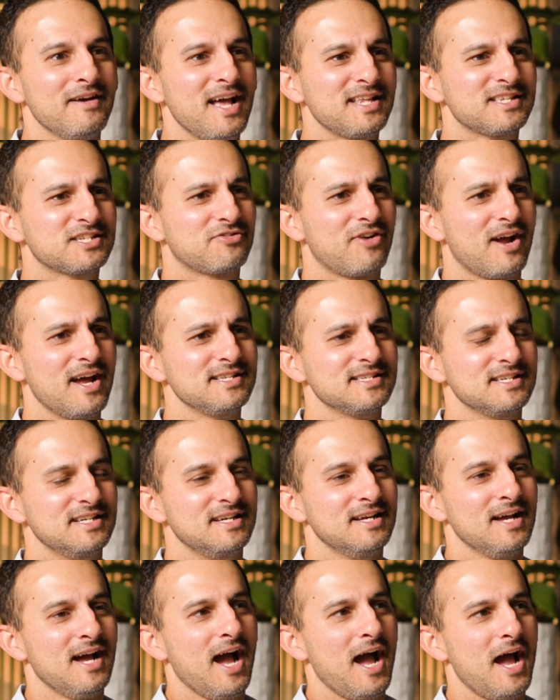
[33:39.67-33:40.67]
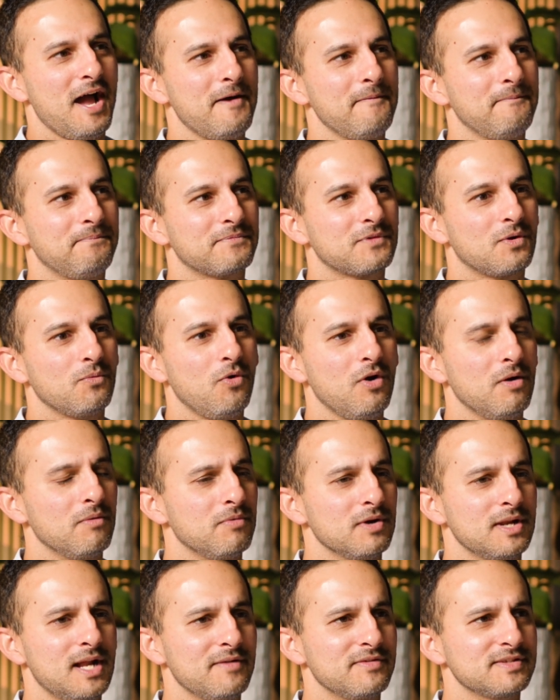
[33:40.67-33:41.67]
That's crazy.
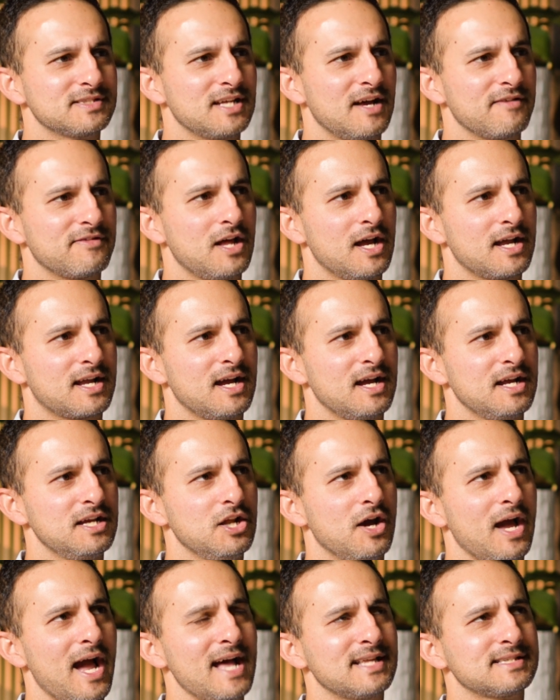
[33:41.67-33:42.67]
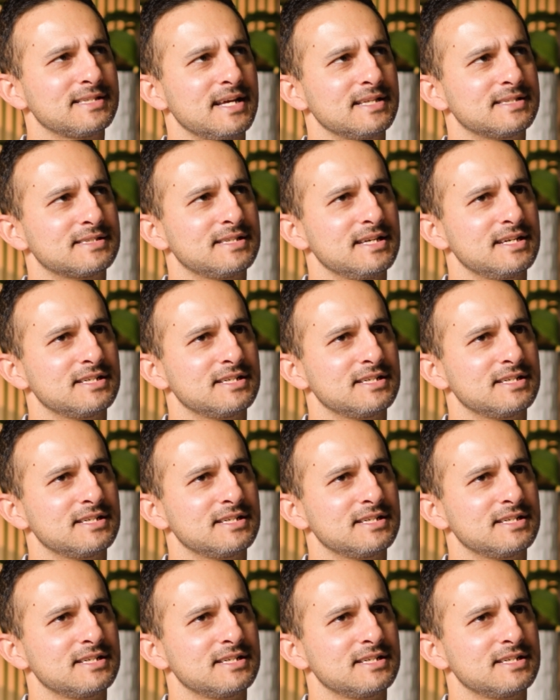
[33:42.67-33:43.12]
What other stuff like assets,